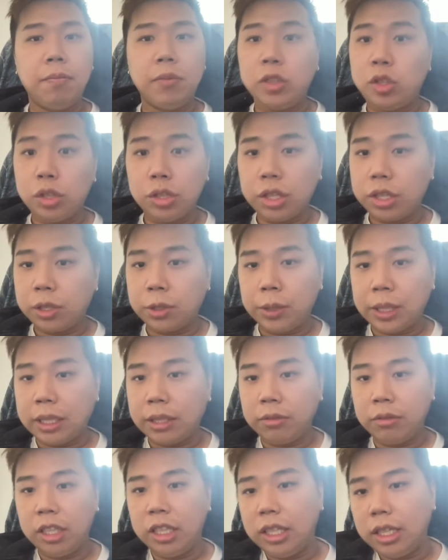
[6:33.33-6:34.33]
just a quick
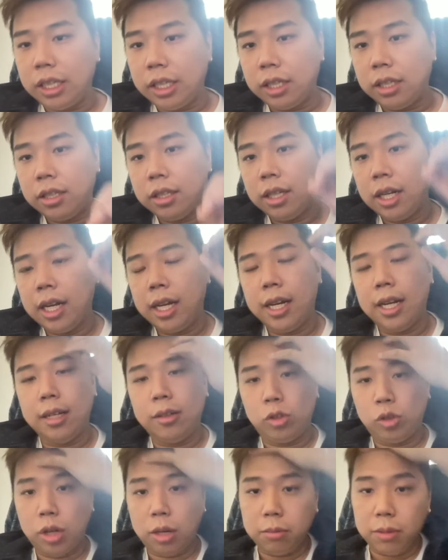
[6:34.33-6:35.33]
really
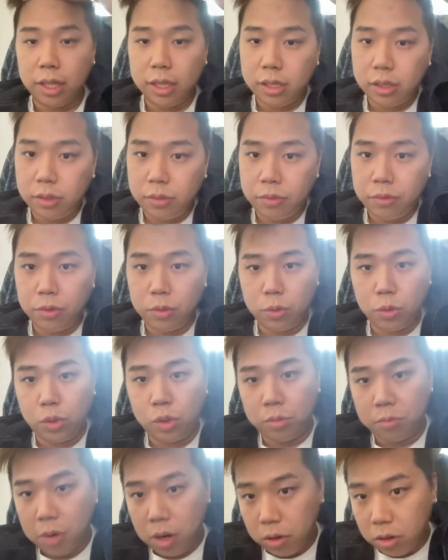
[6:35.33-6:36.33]
drop list for
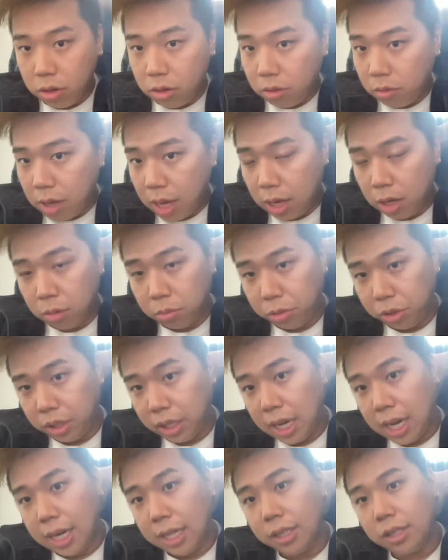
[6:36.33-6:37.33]
tomorrow. I hope you
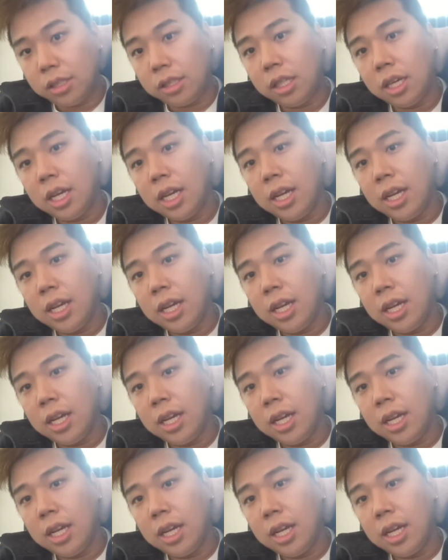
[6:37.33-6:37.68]
guys